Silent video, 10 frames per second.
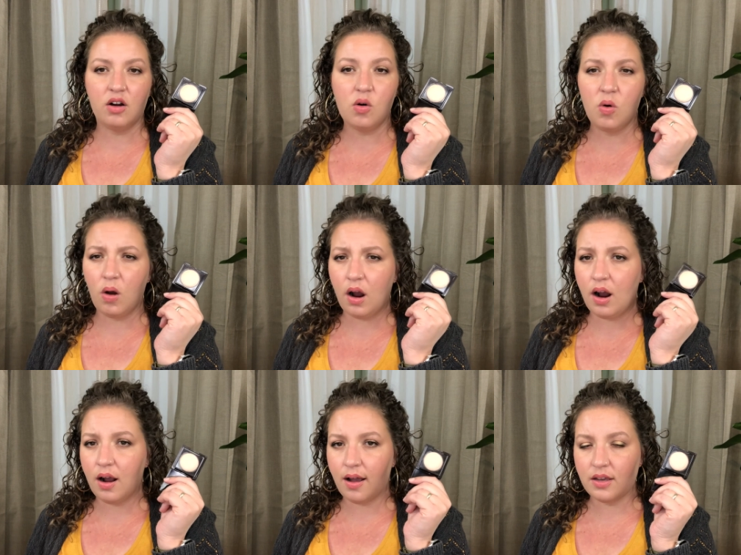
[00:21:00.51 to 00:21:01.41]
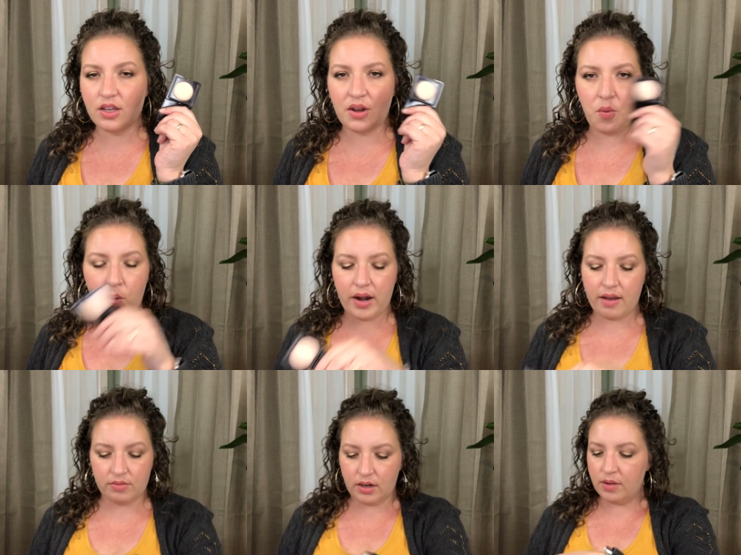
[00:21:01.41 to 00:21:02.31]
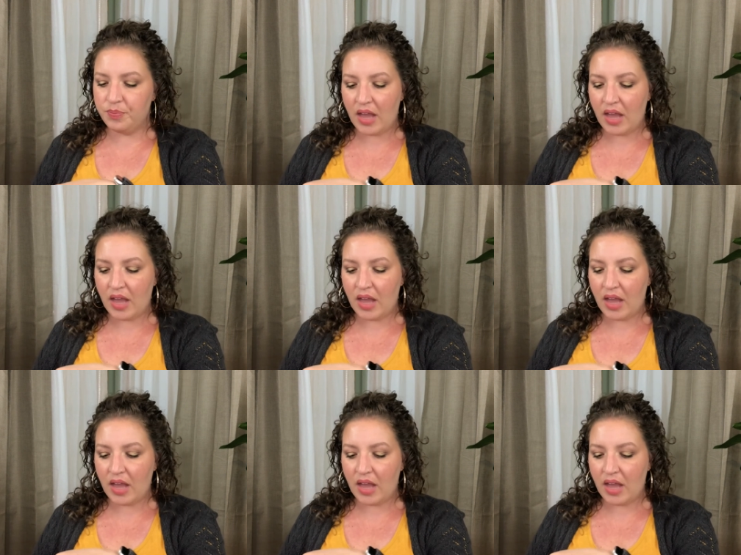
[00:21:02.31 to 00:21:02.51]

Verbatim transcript: or, you know, whatever.